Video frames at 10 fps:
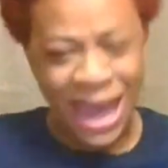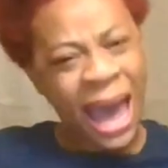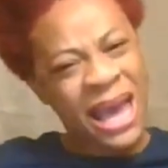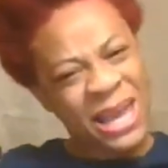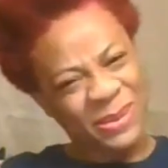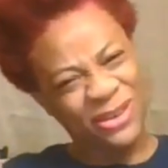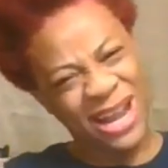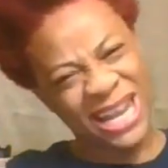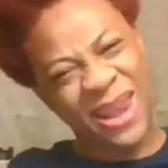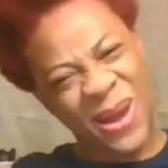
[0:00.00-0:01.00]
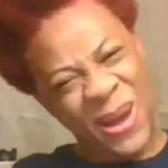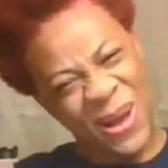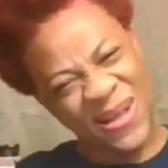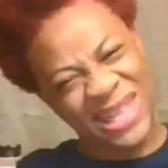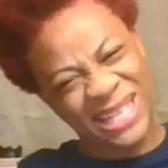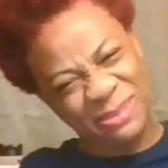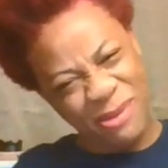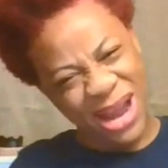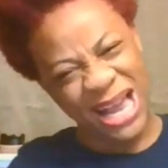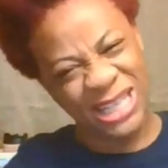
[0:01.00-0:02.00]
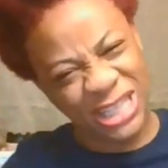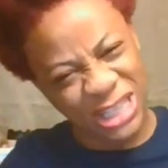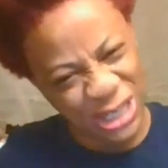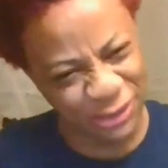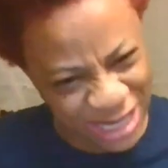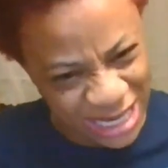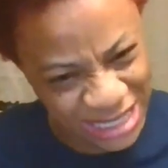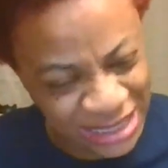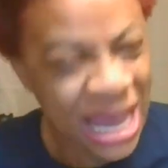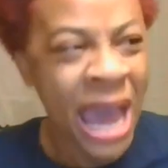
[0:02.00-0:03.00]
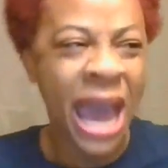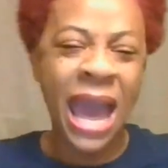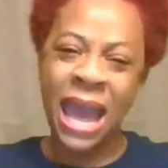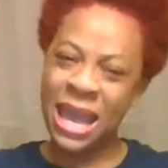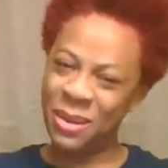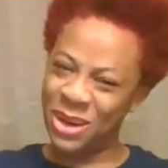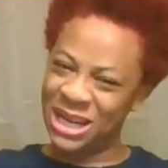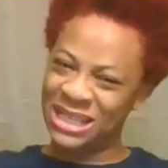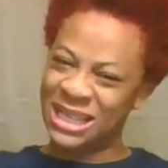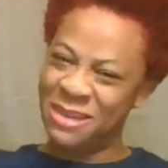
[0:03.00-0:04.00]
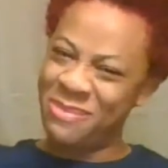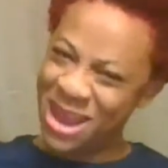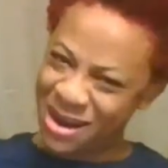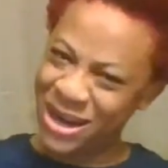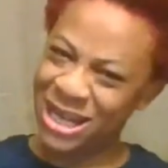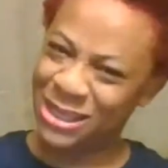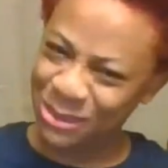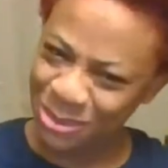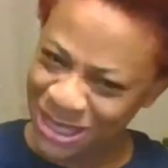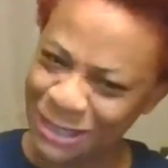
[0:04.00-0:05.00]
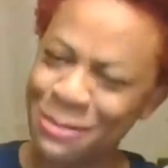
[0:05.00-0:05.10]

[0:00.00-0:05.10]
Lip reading: He was trying to get all this brown sugariness and he wanted to get married in 2 months.